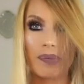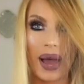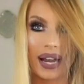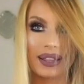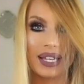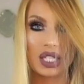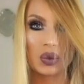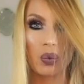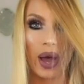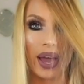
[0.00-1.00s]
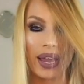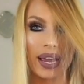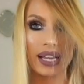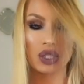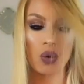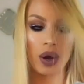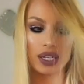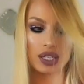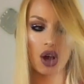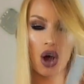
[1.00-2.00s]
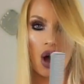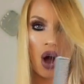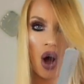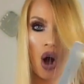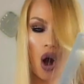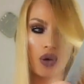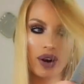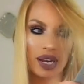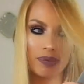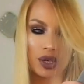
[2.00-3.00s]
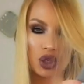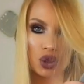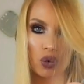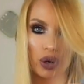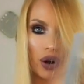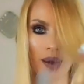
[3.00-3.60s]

back this way, it's going to already be shorter